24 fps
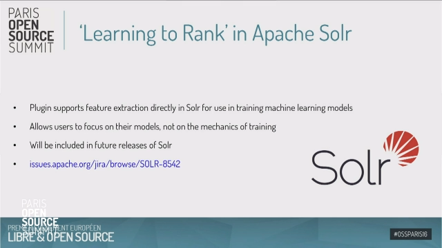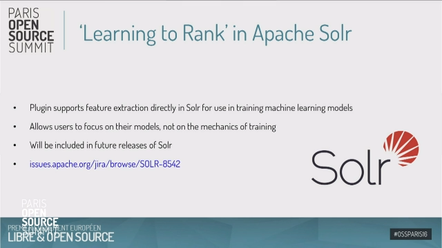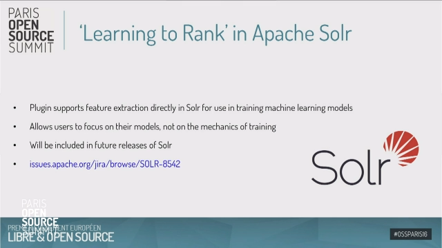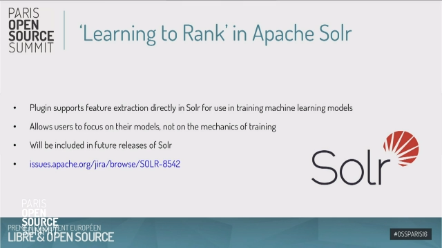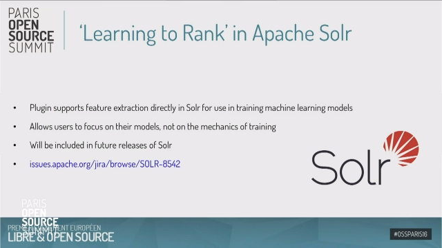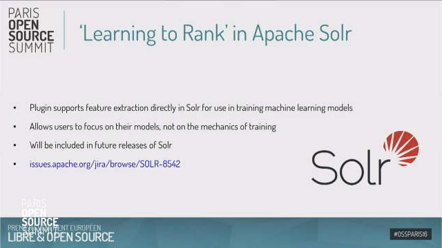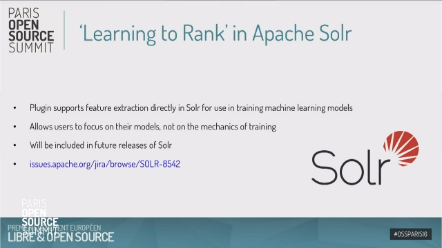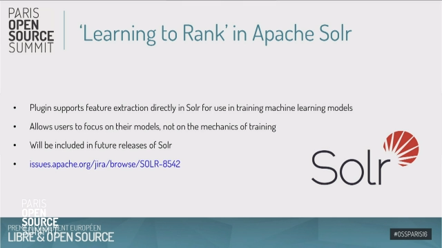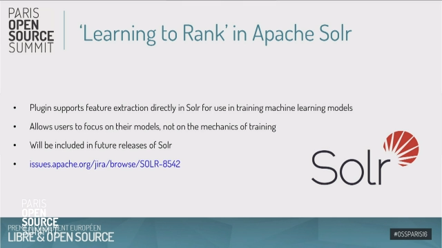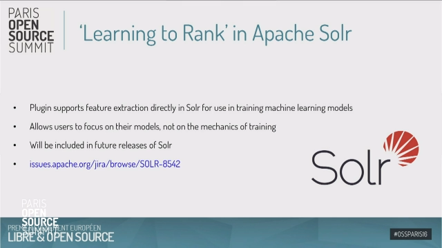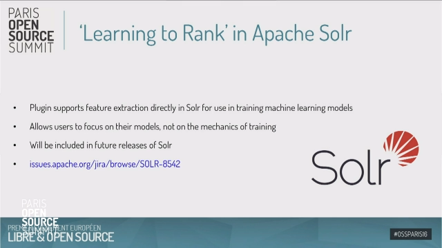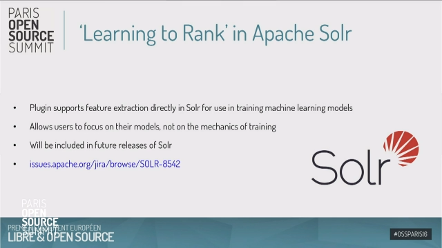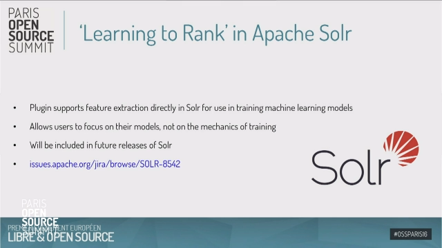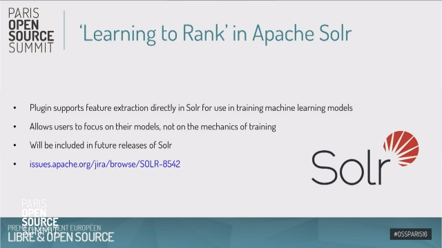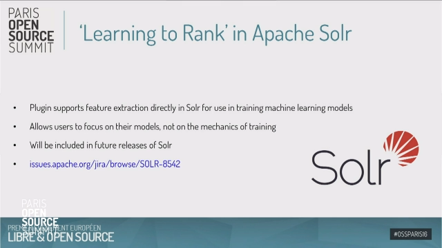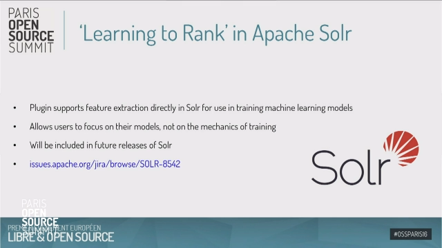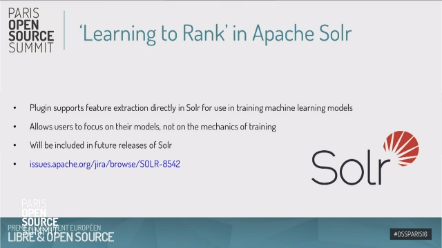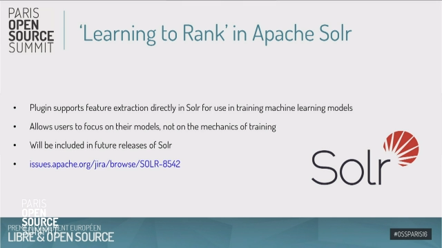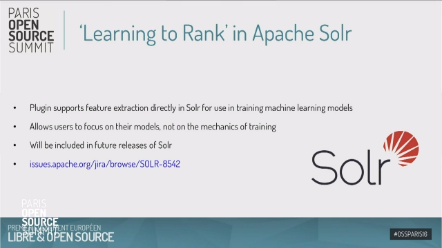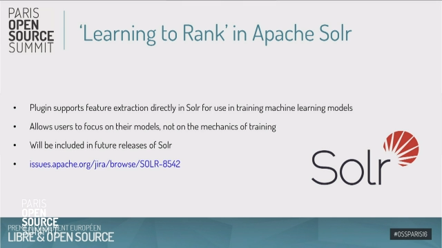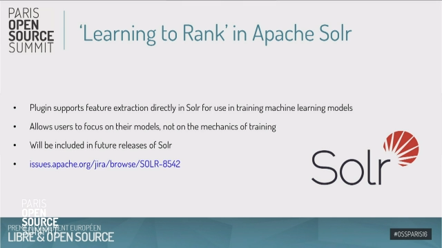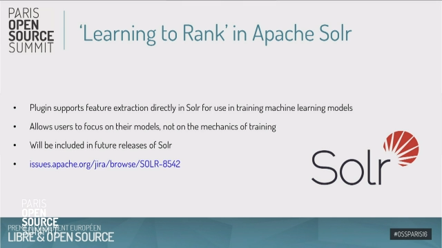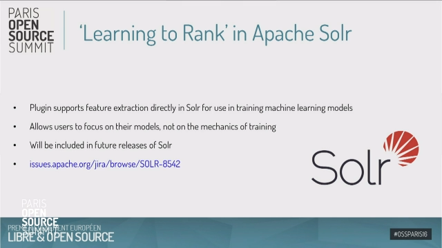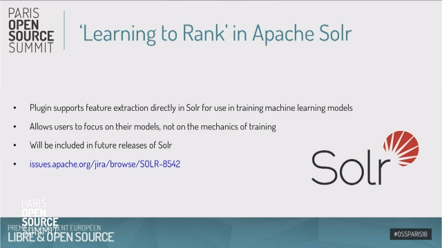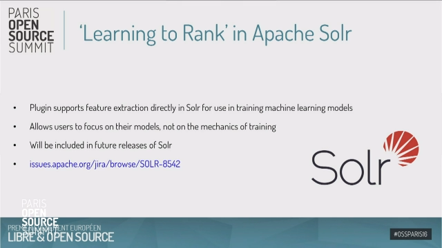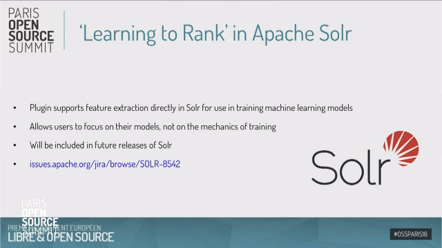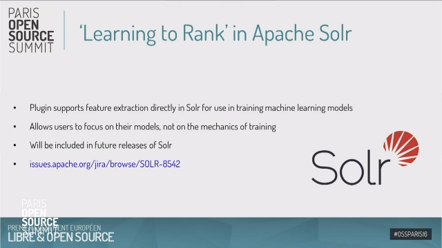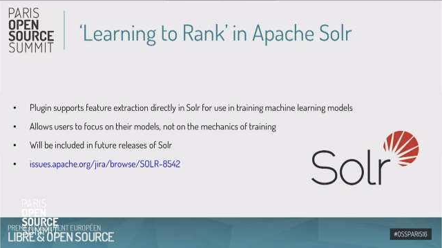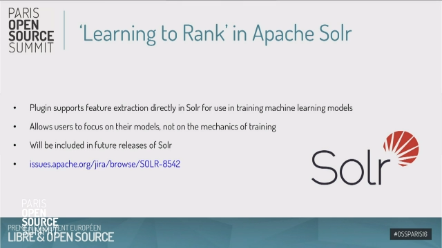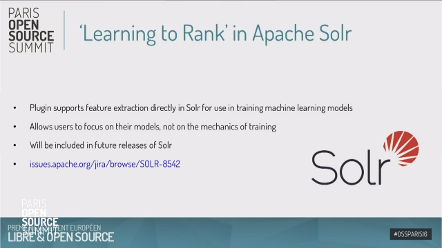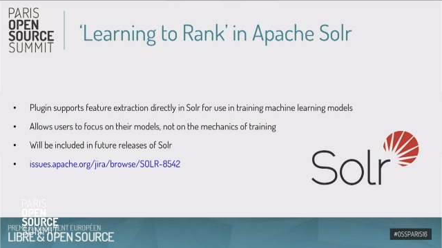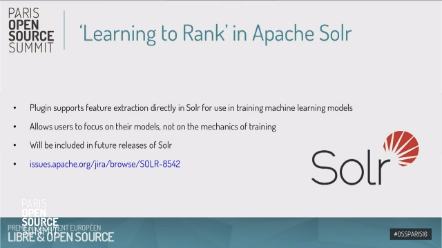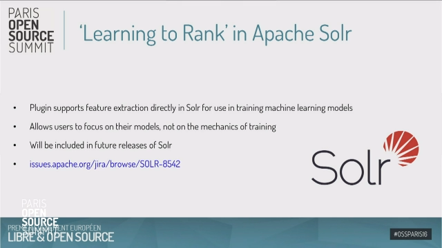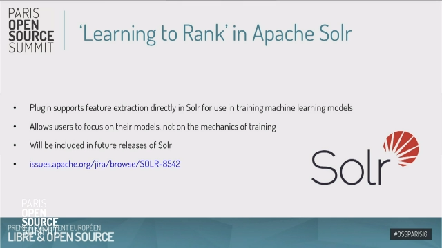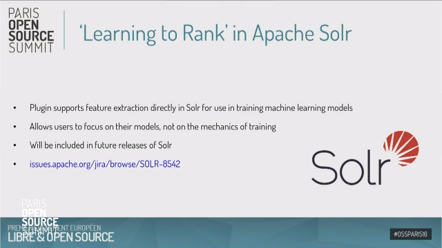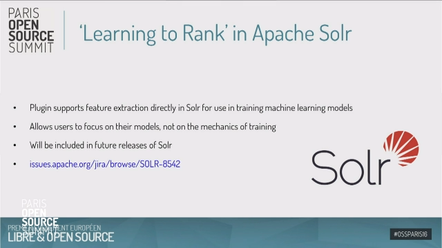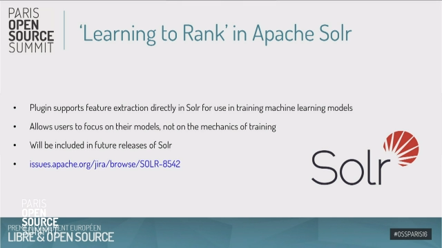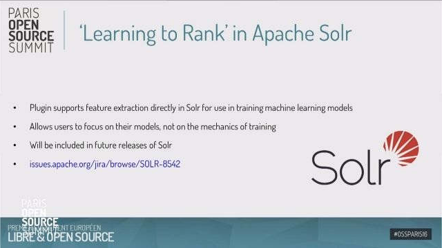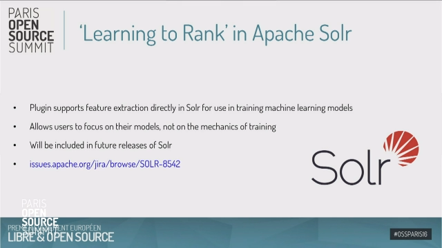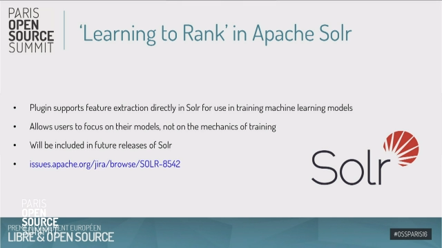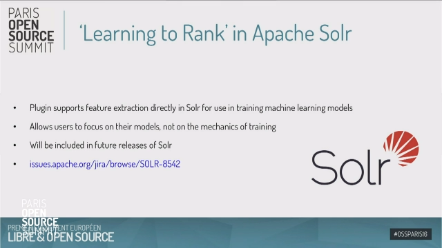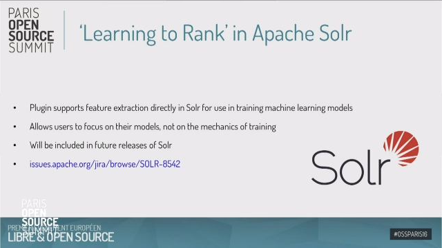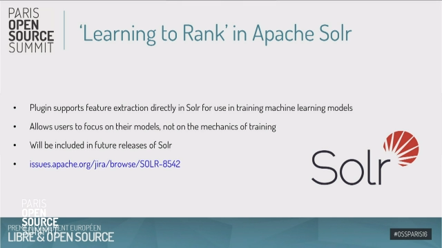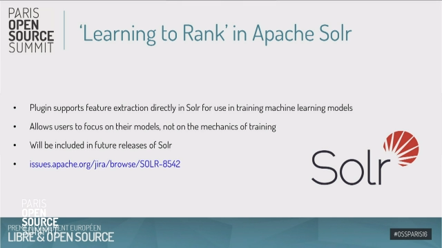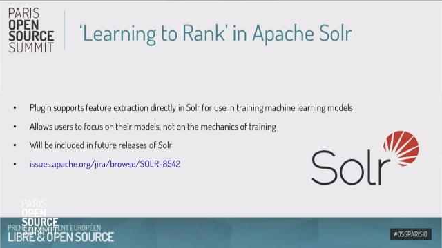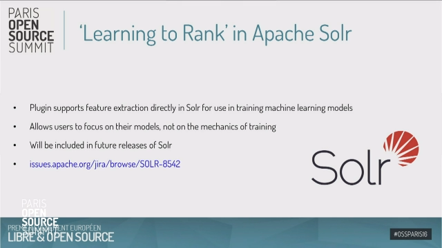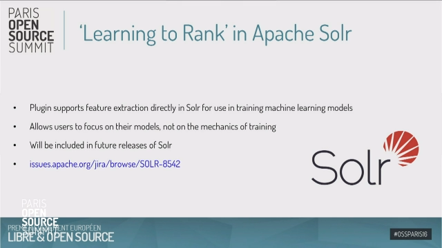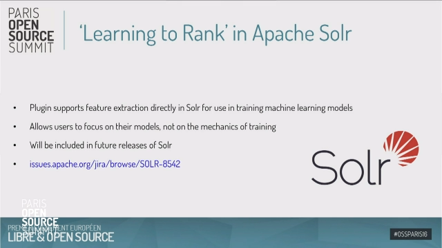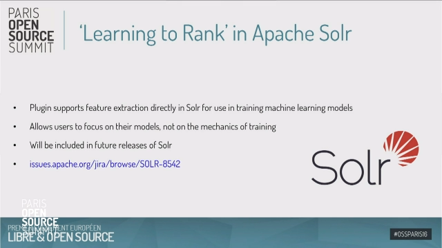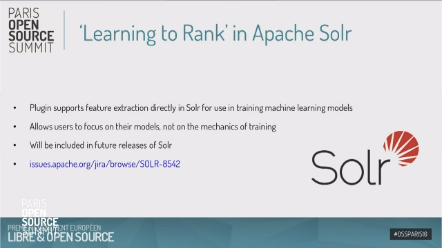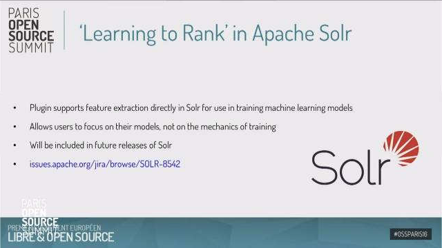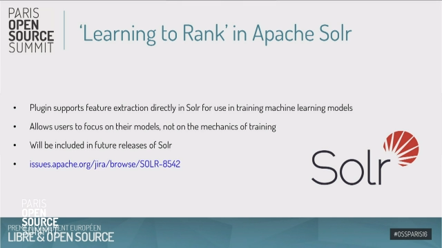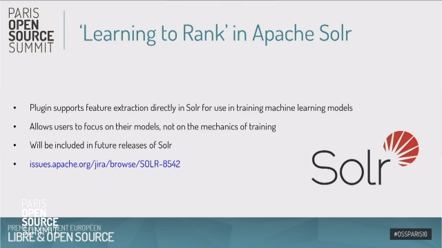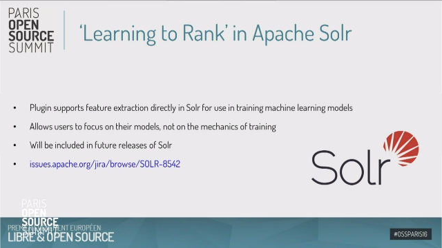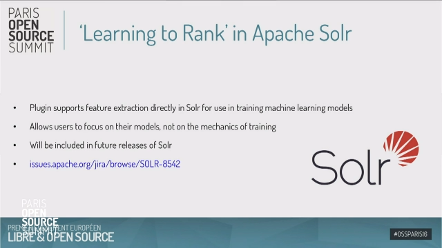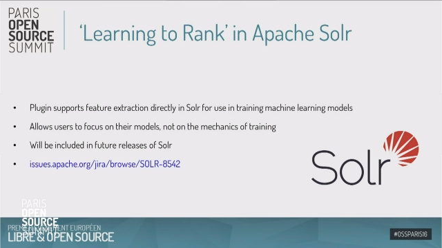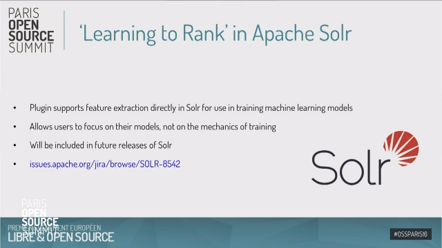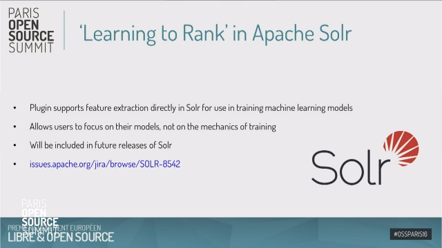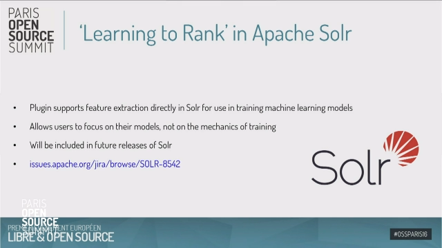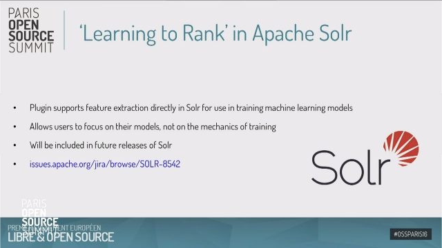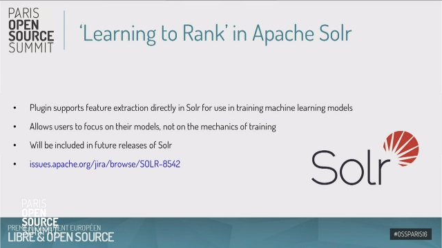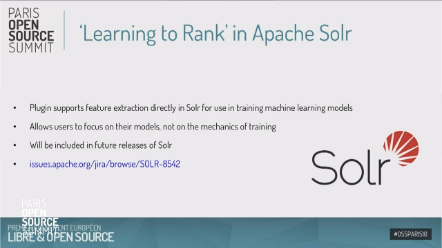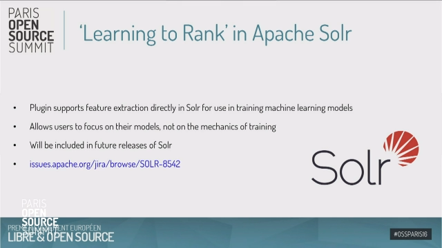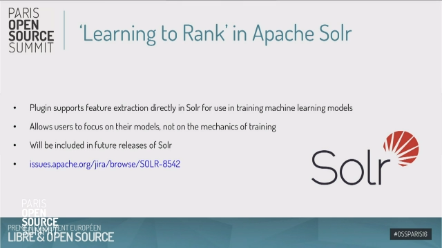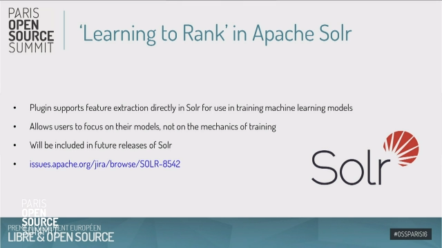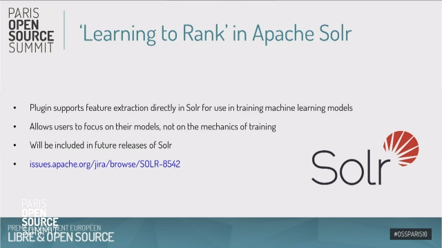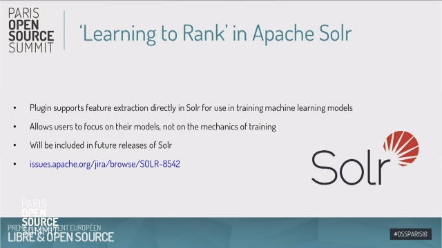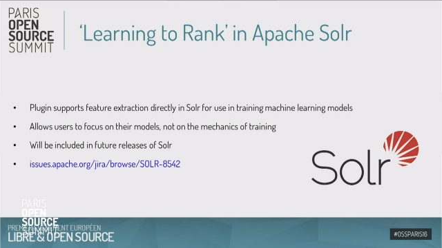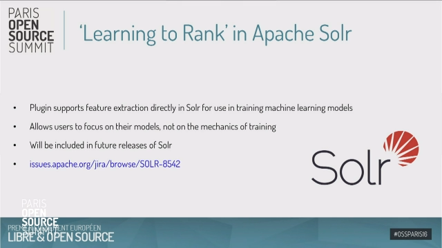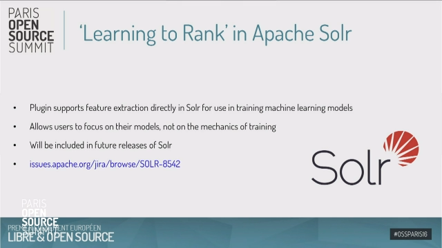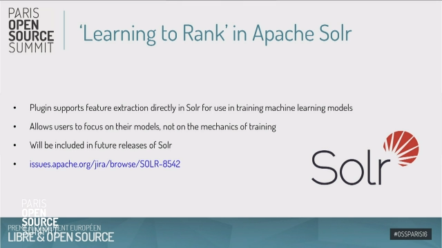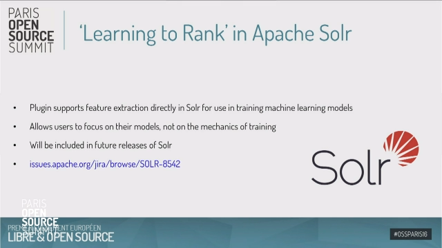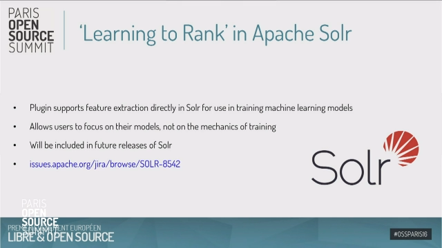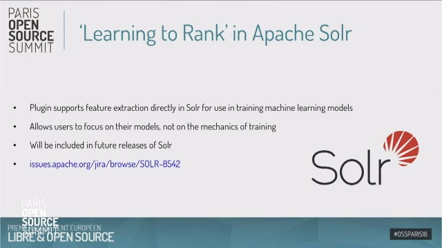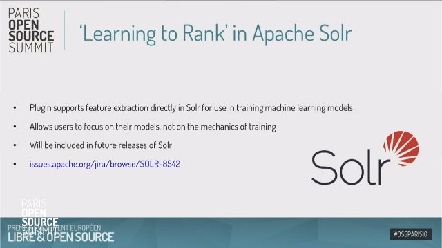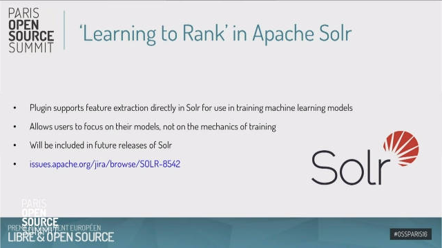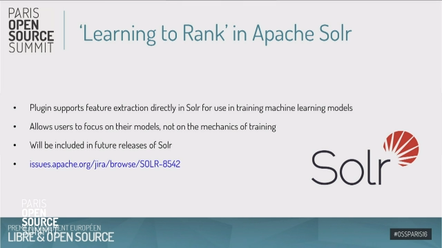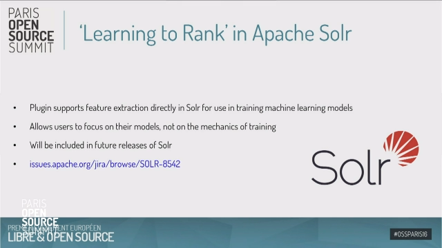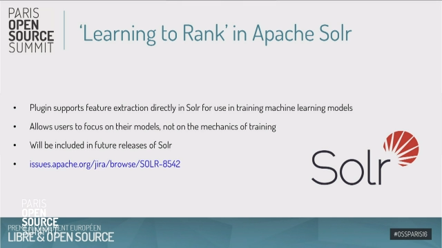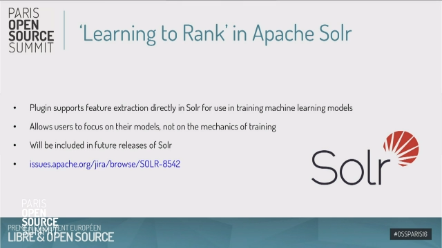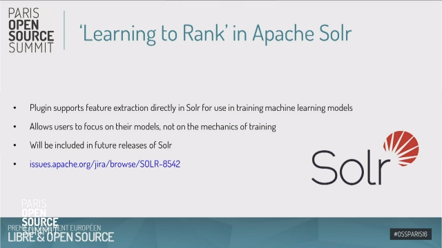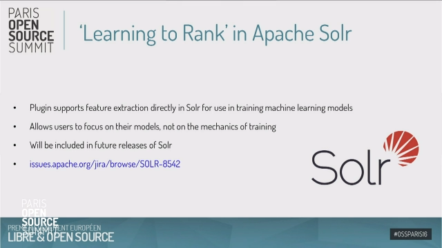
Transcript: [unreadable: no face in view]